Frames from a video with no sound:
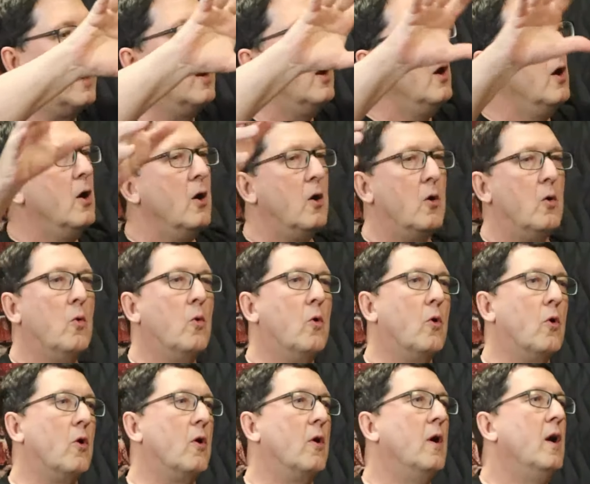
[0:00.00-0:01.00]
Sure
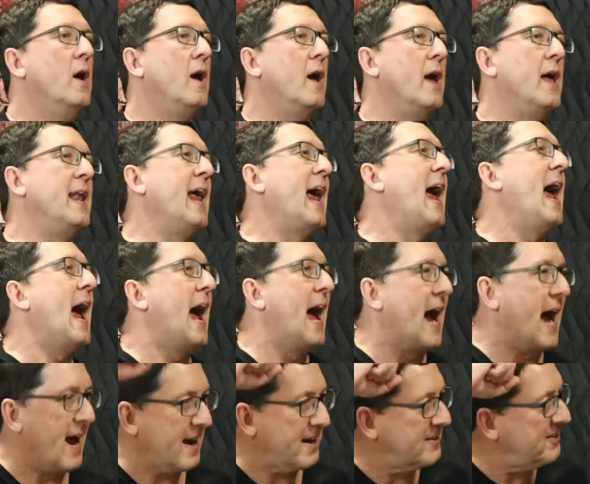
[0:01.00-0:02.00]
or an
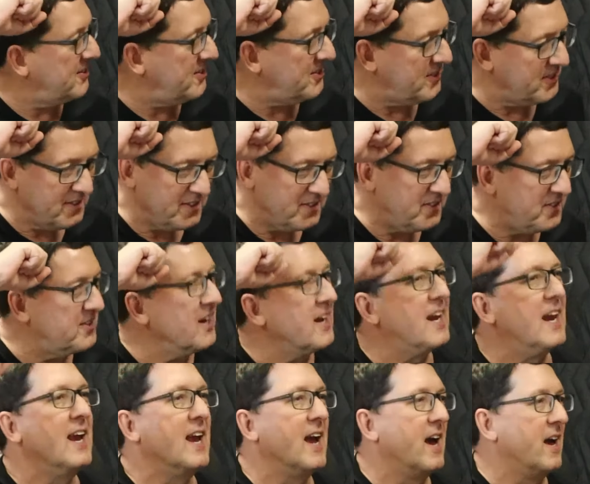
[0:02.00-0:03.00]
axe
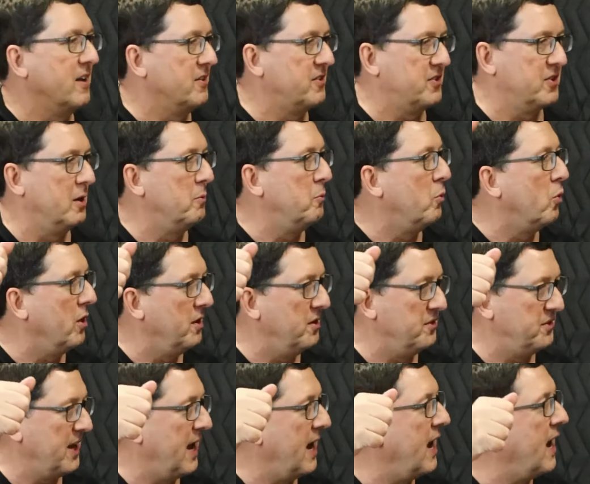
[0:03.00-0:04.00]
sticking out of
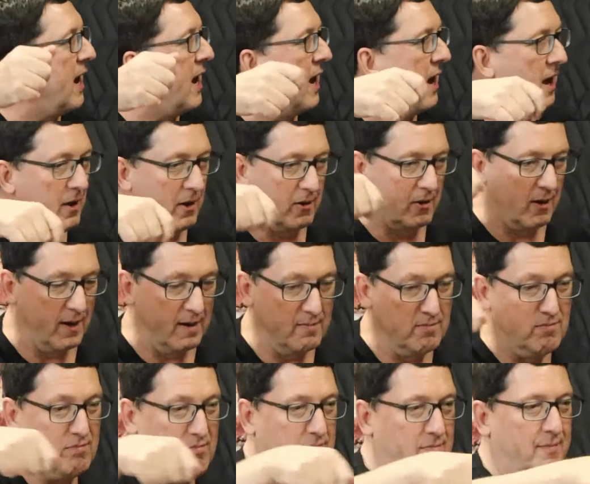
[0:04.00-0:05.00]
someone's head or a,
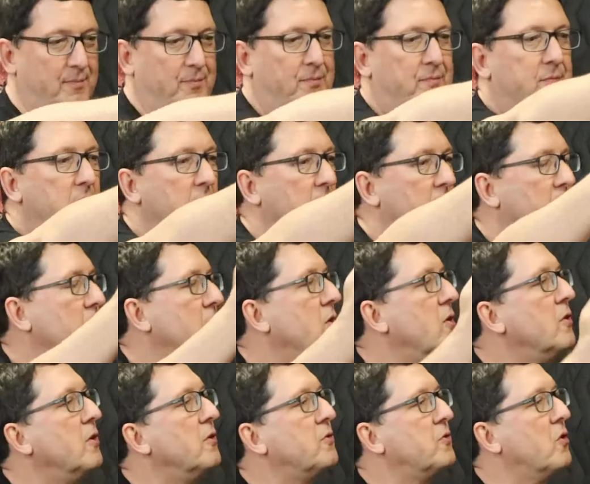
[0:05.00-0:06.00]
you
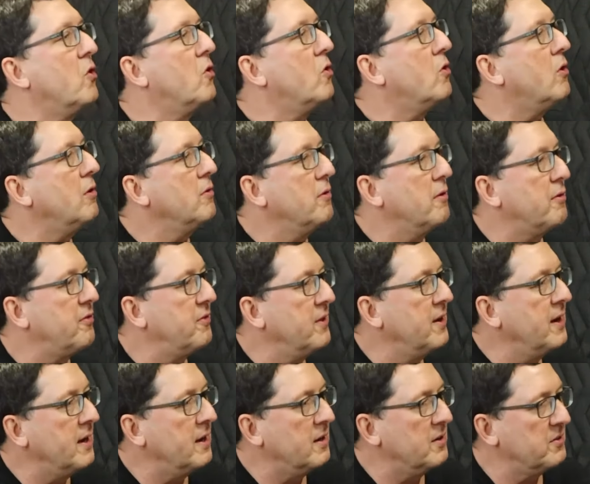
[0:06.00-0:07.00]
know, there's all the
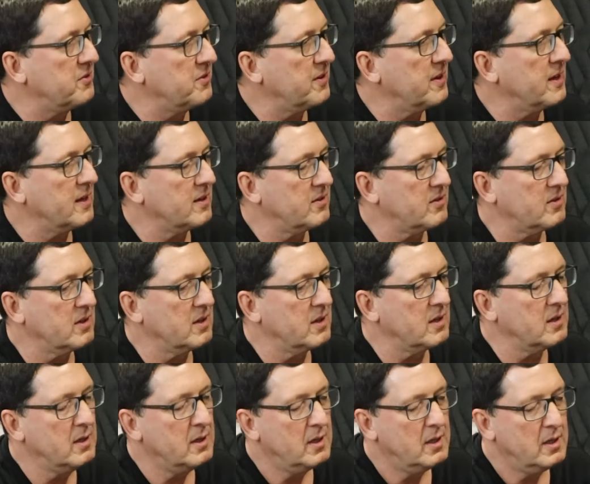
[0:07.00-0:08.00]
things that
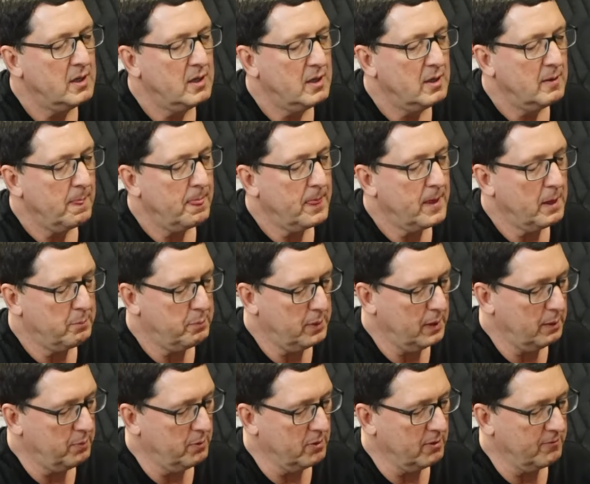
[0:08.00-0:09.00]
uh, that
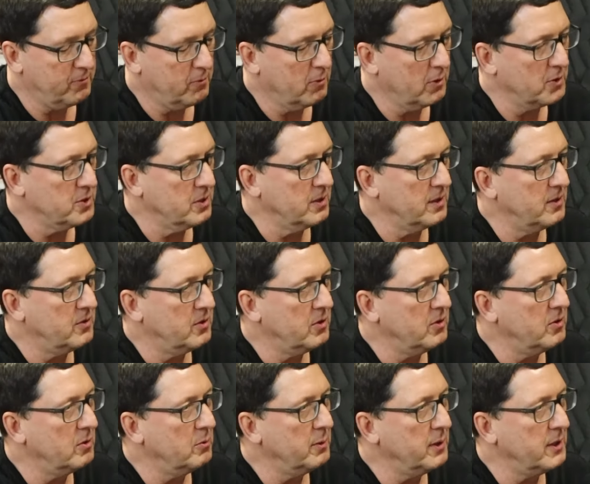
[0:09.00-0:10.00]
people unfortunately
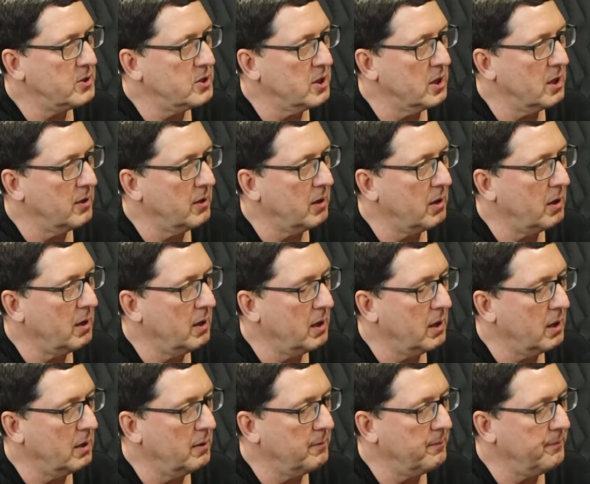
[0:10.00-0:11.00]
do to each other
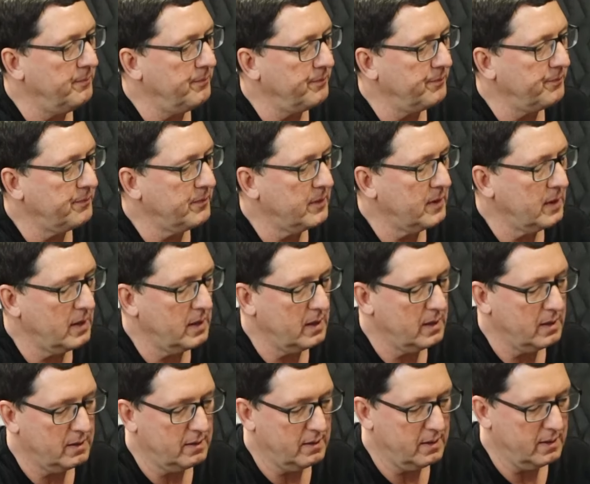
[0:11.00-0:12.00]
um,
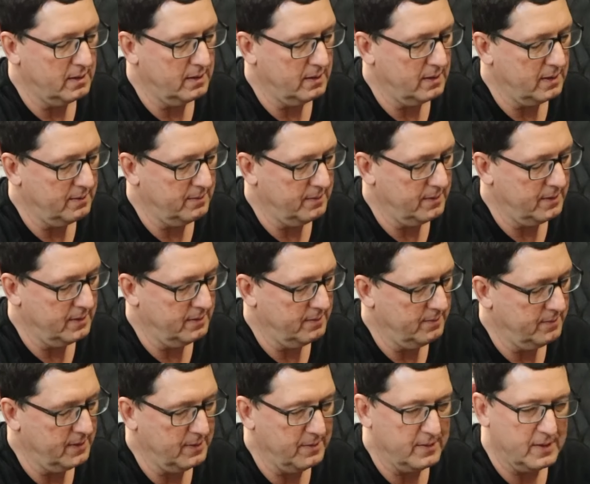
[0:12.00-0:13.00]
uh,
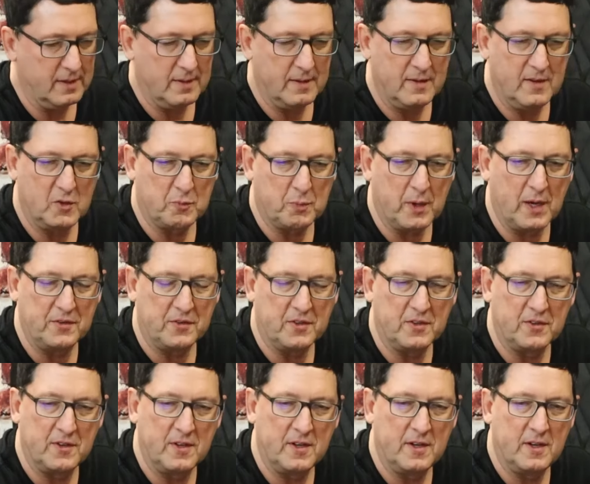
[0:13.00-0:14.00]
in the in these
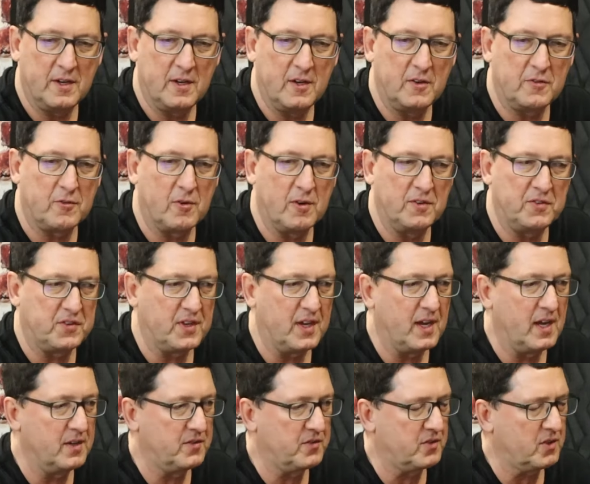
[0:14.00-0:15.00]
places. It, it is very
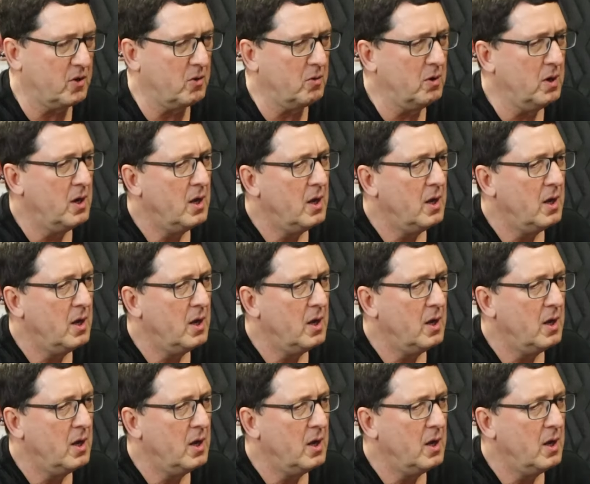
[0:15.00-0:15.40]
sad. So,